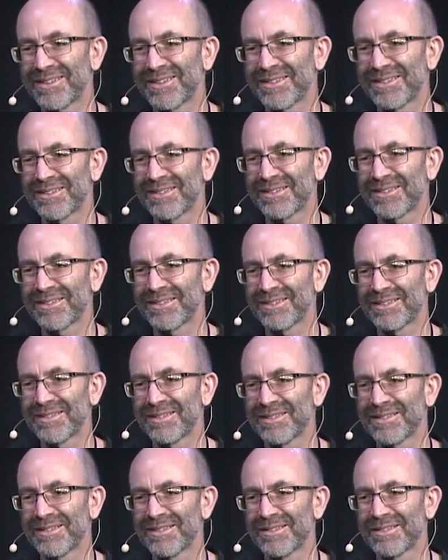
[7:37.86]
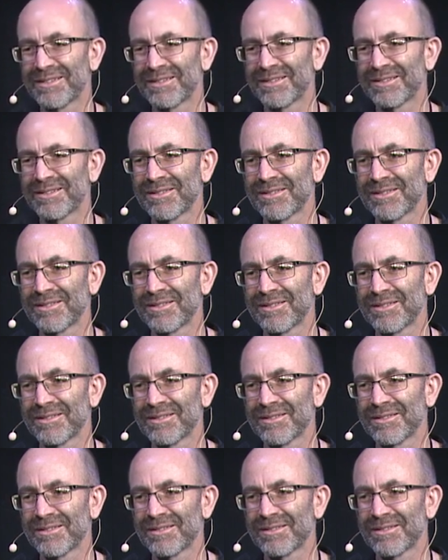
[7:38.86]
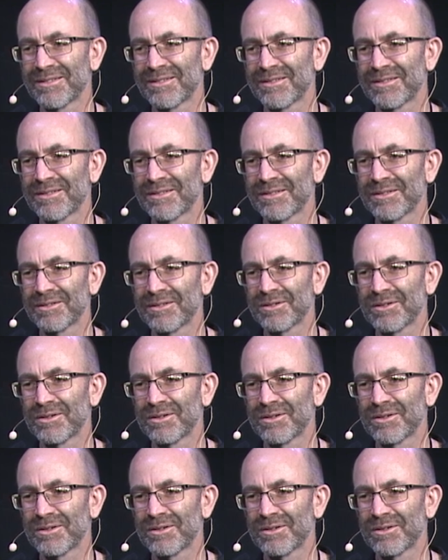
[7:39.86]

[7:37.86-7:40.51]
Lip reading: (no one is talking)